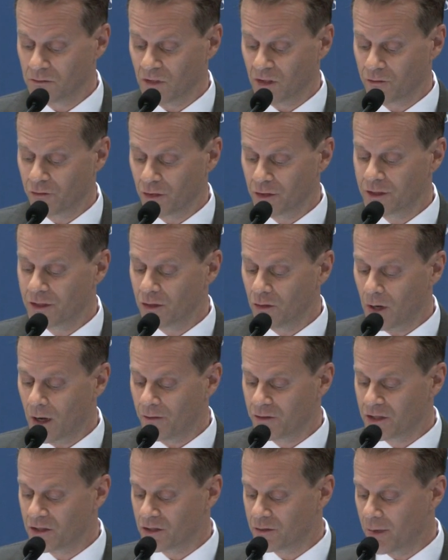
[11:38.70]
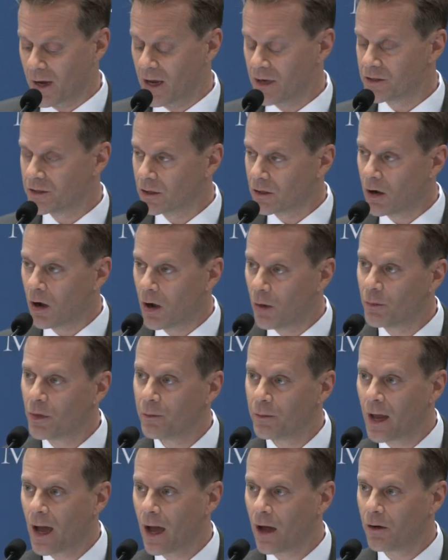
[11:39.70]
The first two officers managed to
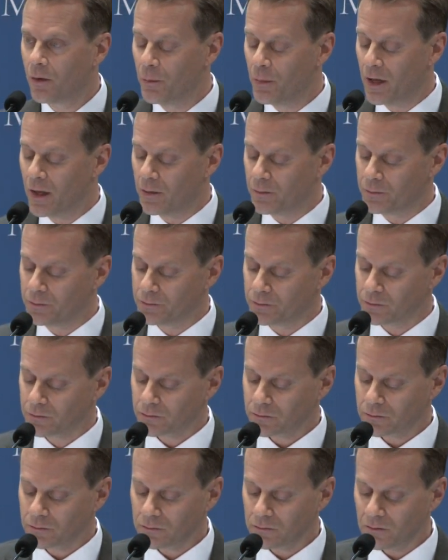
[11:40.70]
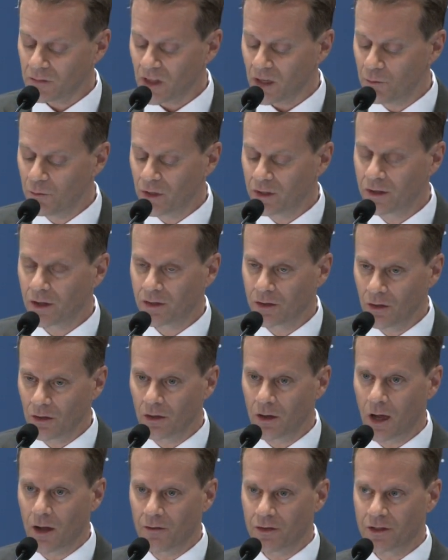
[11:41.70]
calm him down a bit, but the
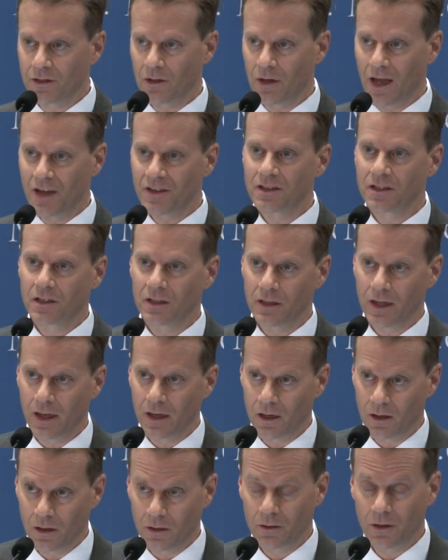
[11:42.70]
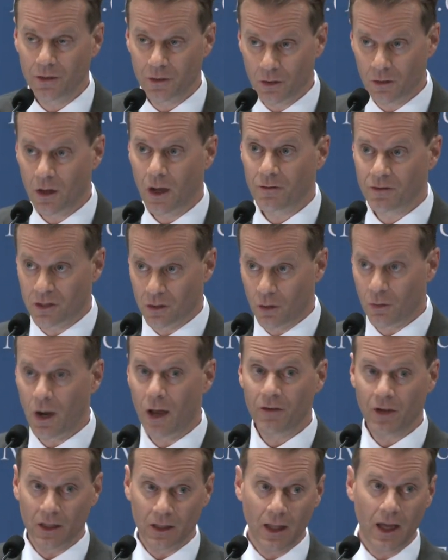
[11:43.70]
third officer escalated. The third officer,
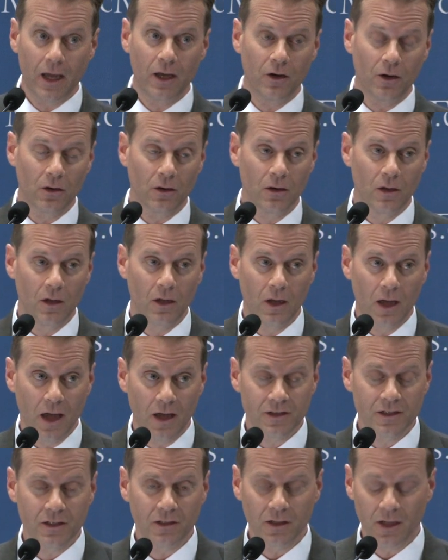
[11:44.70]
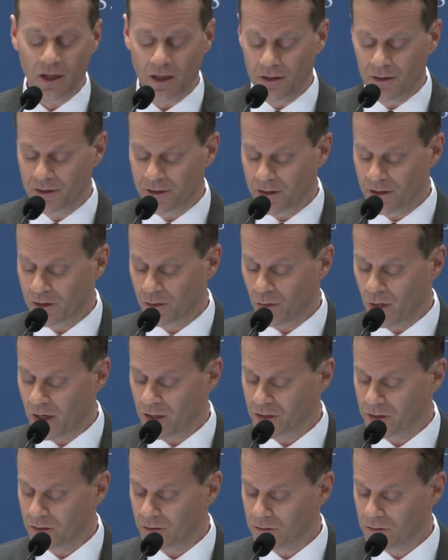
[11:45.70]
arriving later, escalated the
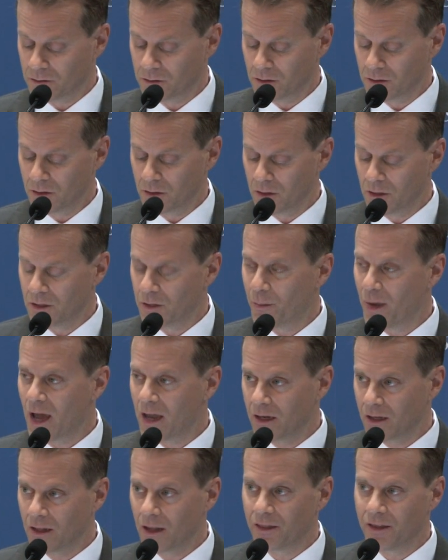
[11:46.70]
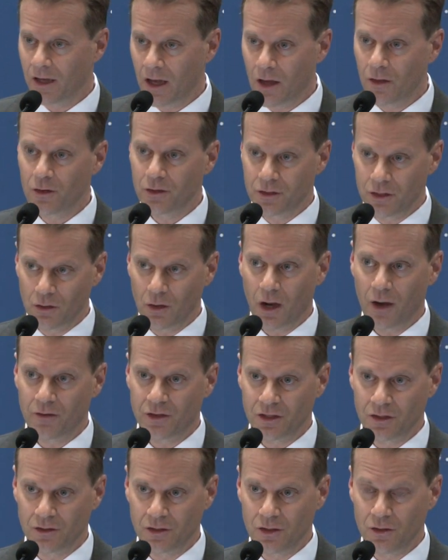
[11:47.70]
situation, demanding that the other two
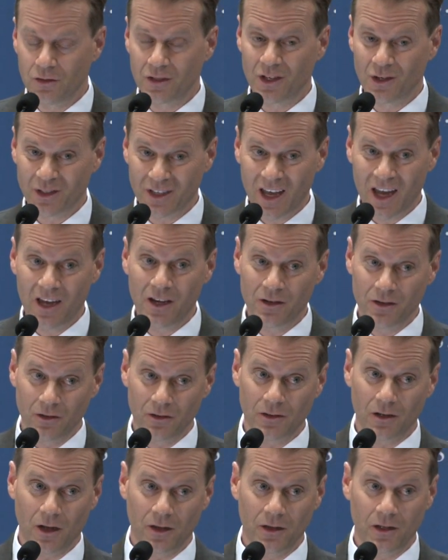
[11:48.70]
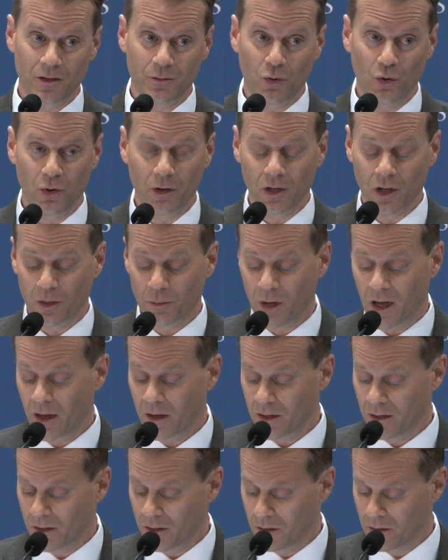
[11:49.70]
officers use their tasers on this poor young
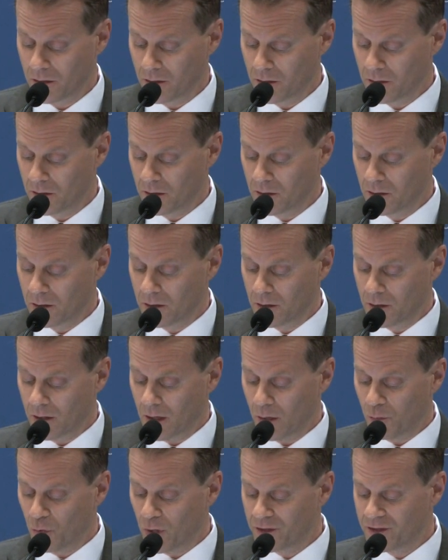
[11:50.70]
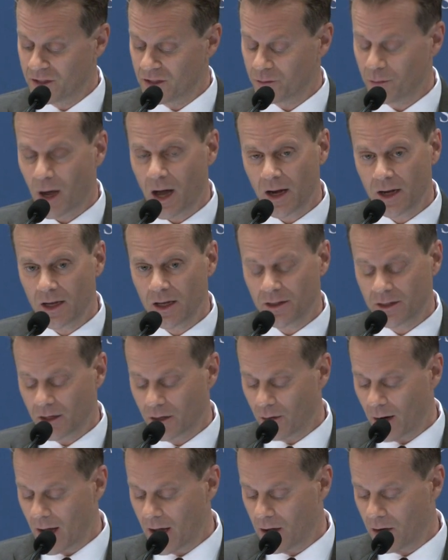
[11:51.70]
man. And once his body hit
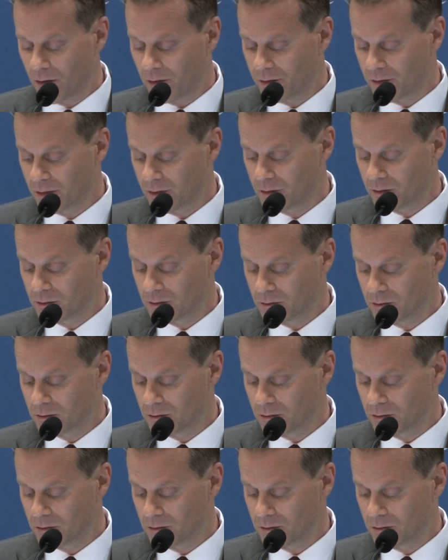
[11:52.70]
the ground,